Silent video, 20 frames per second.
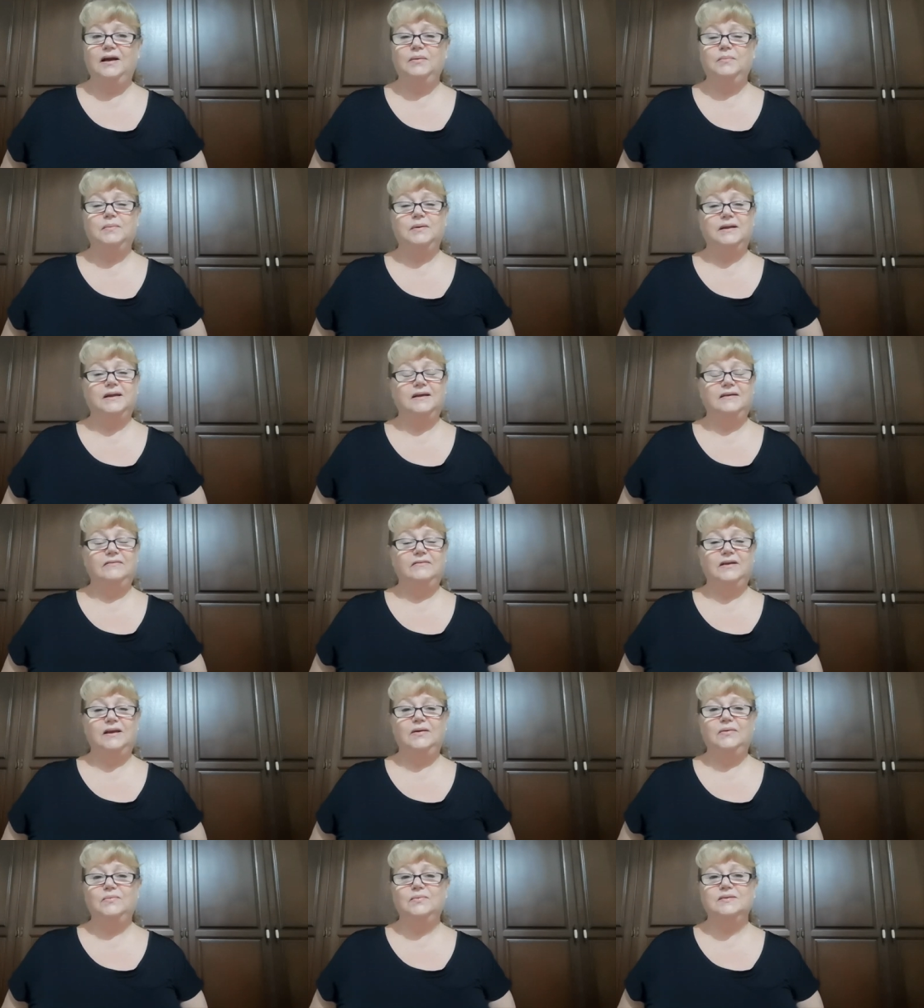I
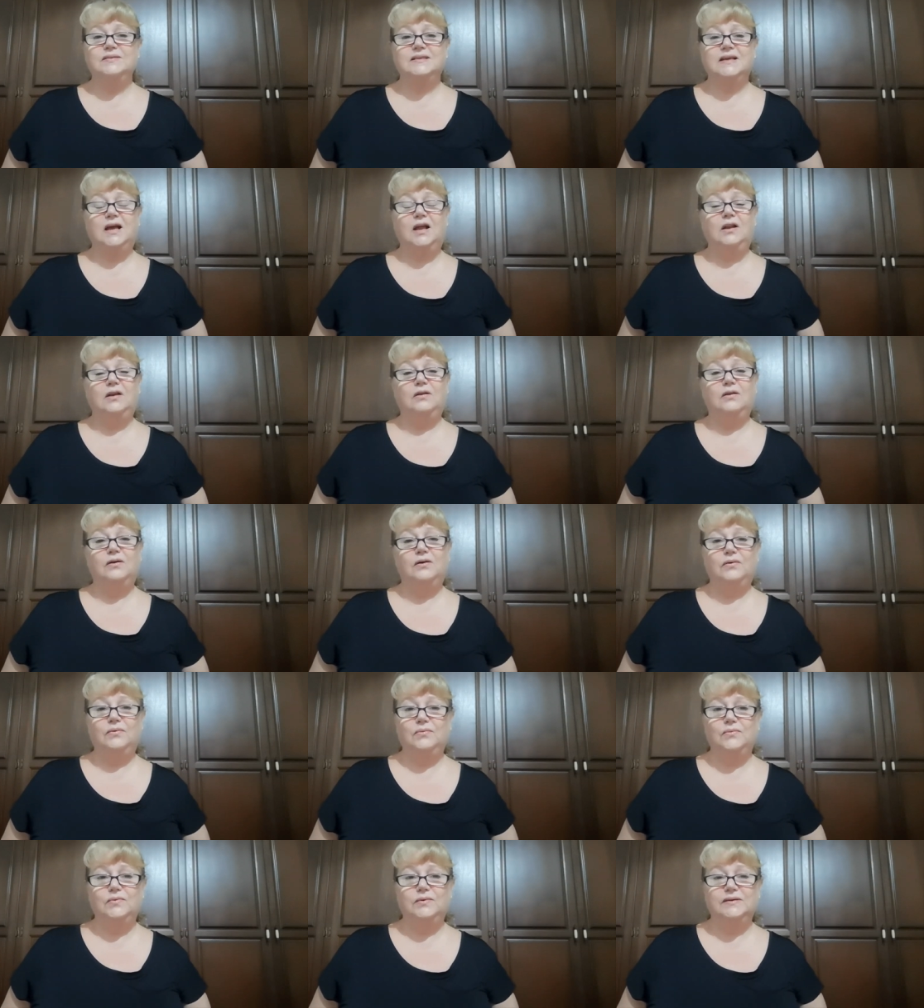believe it was a
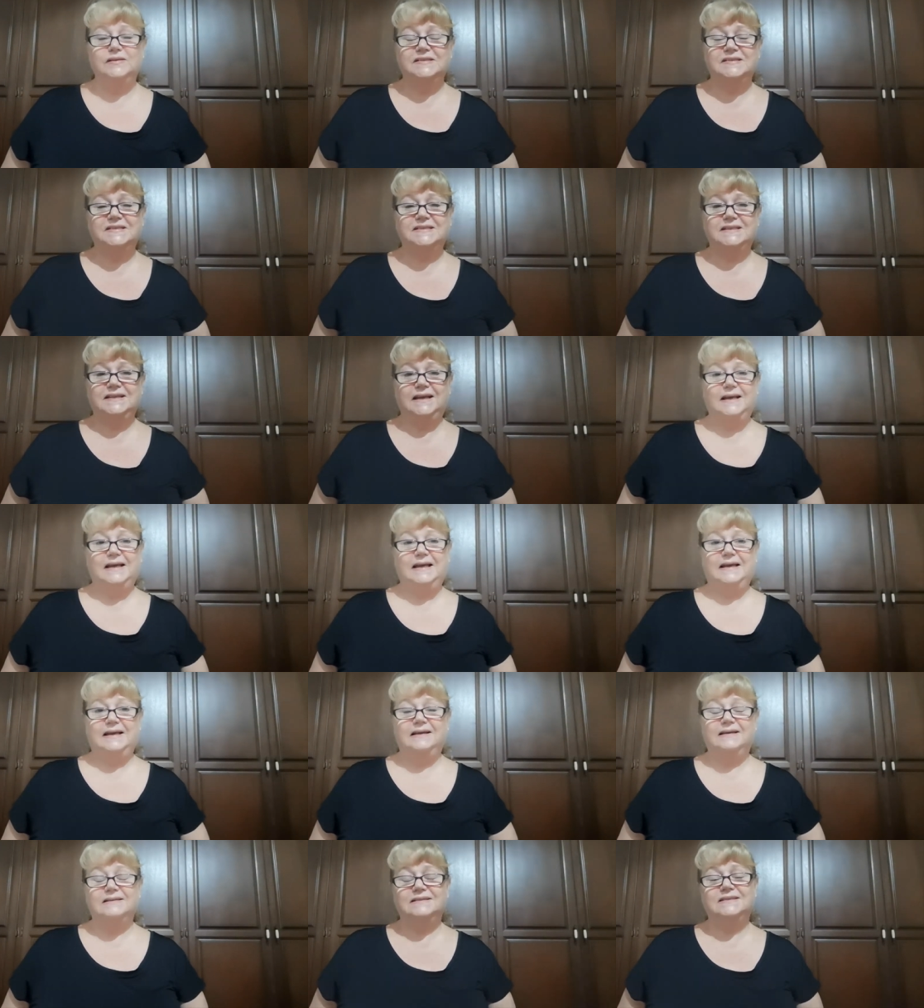lot worse
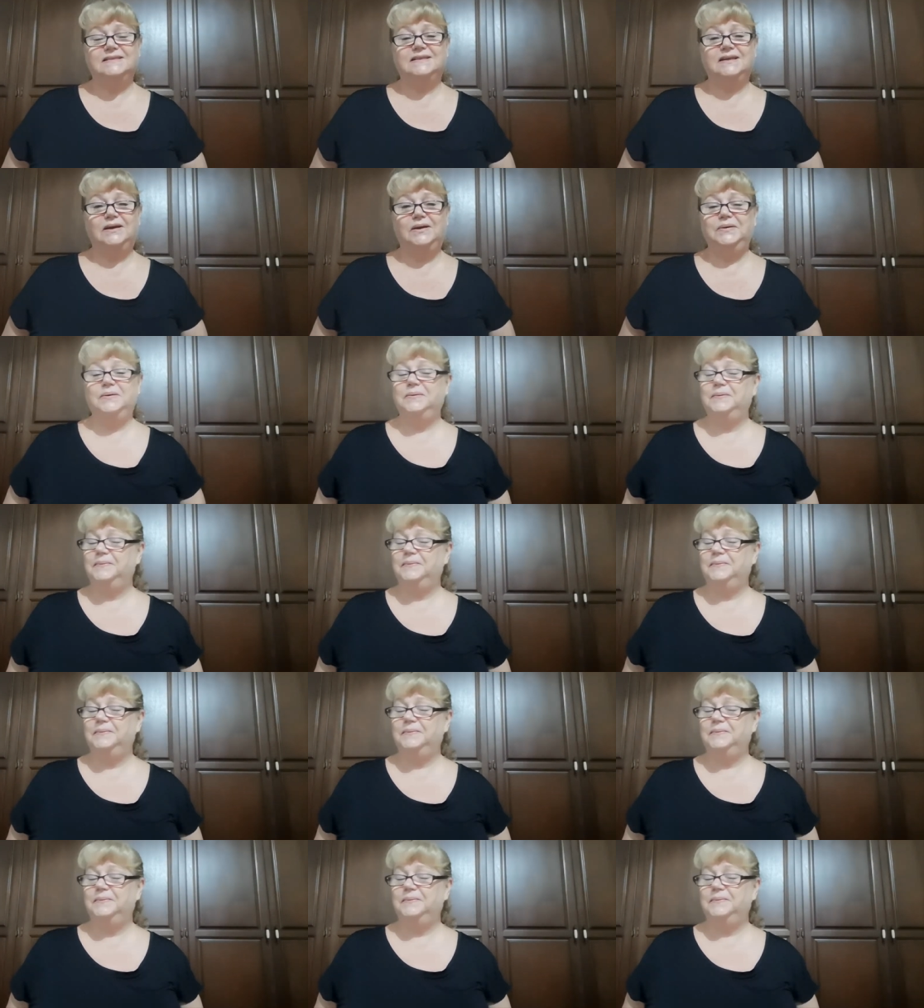there. So,